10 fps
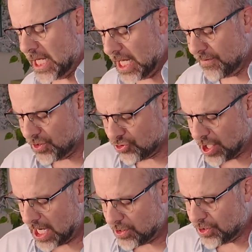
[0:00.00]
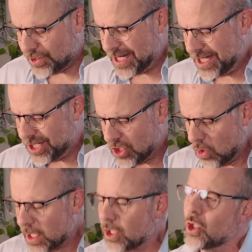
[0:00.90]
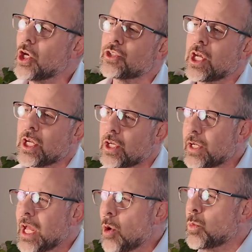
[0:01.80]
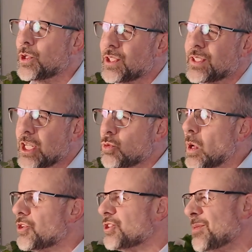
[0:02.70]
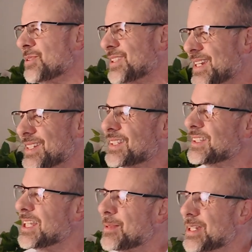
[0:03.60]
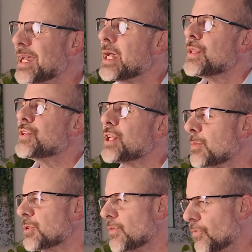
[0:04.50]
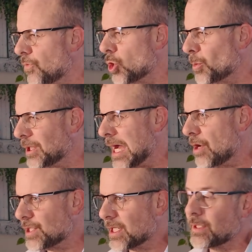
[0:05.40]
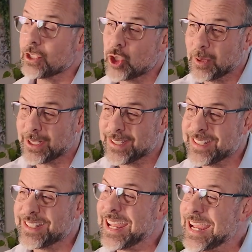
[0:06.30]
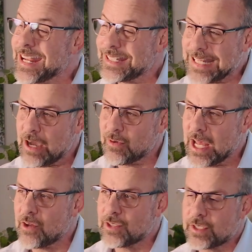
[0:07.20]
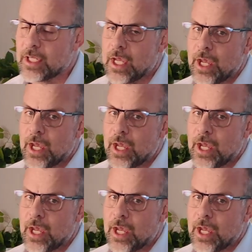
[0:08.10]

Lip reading: Even changes in zoning laws could help with this as well. Some cities limit the types of affordable housing like duplexes and townhouses.